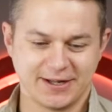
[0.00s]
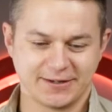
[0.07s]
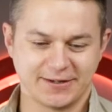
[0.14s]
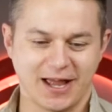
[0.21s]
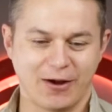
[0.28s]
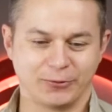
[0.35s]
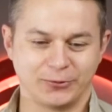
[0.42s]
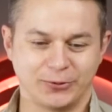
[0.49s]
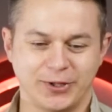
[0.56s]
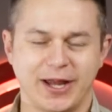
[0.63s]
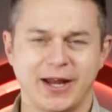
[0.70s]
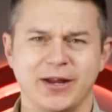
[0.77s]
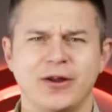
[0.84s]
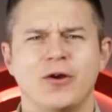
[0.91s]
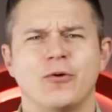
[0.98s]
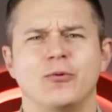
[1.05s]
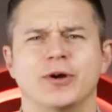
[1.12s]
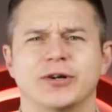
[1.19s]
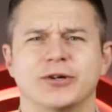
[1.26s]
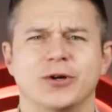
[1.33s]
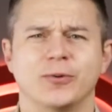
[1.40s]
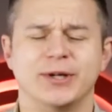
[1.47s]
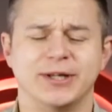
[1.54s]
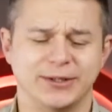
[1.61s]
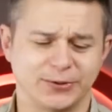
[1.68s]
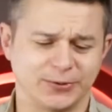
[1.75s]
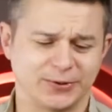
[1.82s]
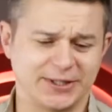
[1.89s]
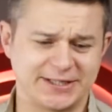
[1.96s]
Now, today, we are going
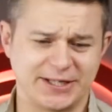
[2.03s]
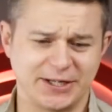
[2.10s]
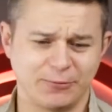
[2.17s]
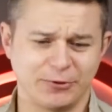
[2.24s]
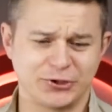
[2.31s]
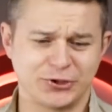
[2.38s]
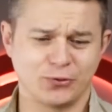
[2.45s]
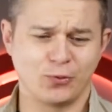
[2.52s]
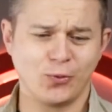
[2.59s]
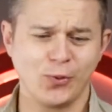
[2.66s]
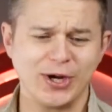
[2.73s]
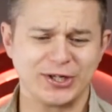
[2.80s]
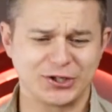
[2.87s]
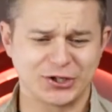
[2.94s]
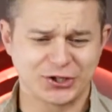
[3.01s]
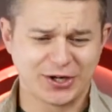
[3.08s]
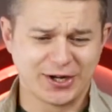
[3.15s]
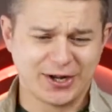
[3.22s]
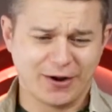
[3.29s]
to distinguish which